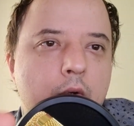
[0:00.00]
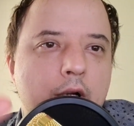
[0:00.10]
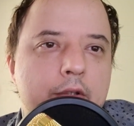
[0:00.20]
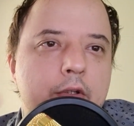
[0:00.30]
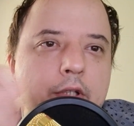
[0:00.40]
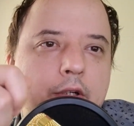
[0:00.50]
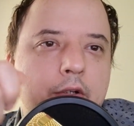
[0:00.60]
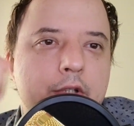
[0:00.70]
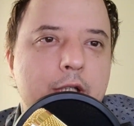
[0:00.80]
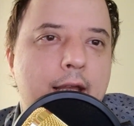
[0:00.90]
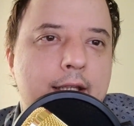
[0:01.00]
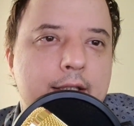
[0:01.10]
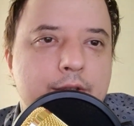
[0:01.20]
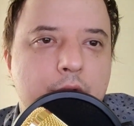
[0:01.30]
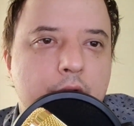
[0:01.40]
under their
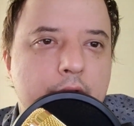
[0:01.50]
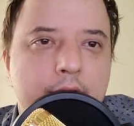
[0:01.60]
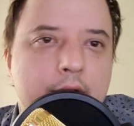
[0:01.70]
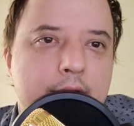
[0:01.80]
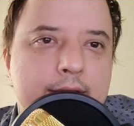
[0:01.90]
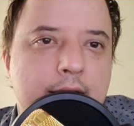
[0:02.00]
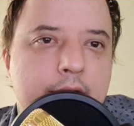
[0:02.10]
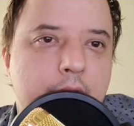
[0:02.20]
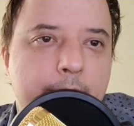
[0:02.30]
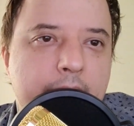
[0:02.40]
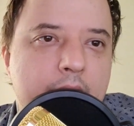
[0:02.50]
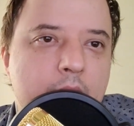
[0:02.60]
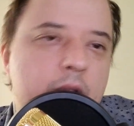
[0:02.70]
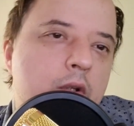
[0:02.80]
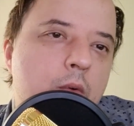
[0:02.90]
jackets or inside their
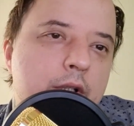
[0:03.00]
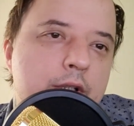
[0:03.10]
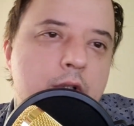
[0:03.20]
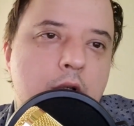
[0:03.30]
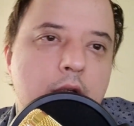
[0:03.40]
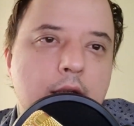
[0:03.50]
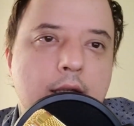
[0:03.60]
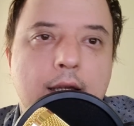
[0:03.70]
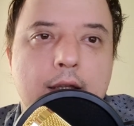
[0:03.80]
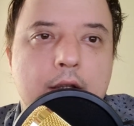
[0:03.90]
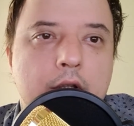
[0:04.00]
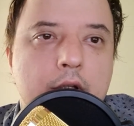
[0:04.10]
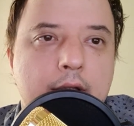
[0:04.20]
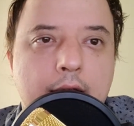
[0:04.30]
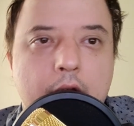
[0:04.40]
bag when no one is looking, and
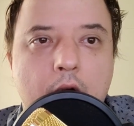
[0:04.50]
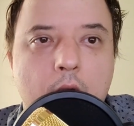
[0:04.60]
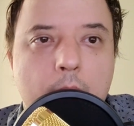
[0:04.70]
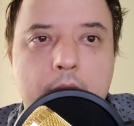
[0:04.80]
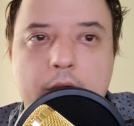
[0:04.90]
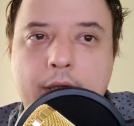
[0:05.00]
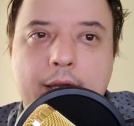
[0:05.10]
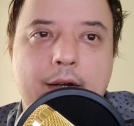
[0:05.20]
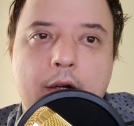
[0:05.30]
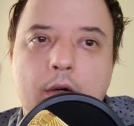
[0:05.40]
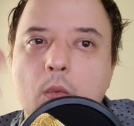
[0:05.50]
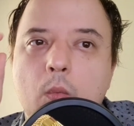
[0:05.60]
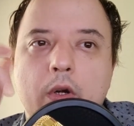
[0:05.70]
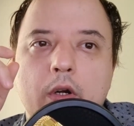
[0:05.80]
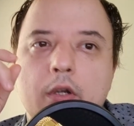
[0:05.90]
take it home.
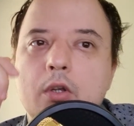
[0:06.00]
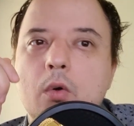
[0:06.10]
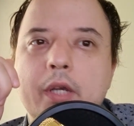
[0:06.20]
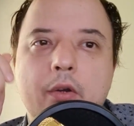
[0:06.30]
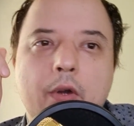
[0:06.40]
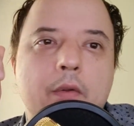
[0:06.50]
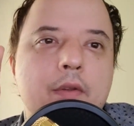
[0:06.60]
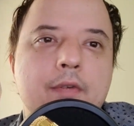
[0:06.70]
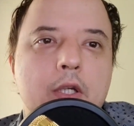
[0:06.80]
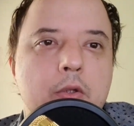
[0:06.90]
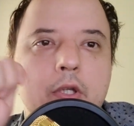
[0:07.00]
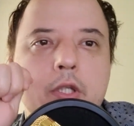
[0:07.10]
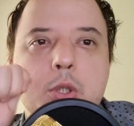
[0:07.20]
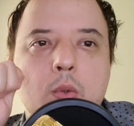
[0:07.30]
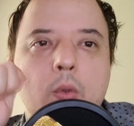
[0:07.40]
Were going around the factory
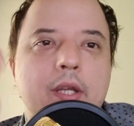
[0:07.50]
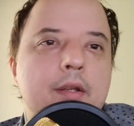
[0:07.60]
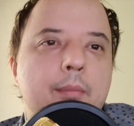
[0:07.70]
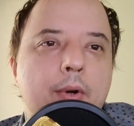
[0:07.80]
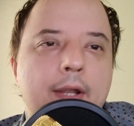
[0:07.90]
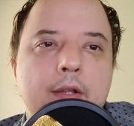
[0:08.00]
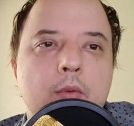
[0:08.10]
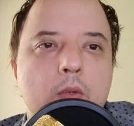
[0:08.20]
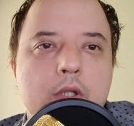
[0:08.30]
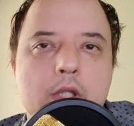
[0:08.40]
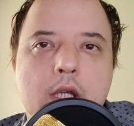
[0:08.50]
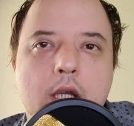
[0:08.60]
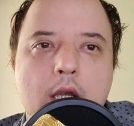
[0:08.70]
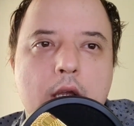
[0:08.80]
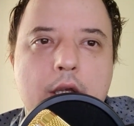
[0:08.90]
chewing the bread, which
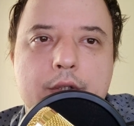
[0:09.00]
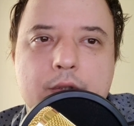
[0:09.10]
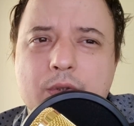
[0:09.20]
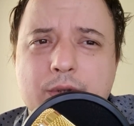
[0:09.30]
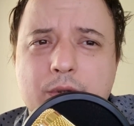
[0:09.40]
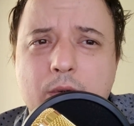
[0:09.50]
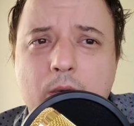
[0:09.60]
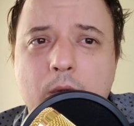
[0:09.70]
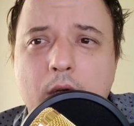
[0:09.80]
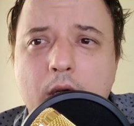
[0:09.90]
is also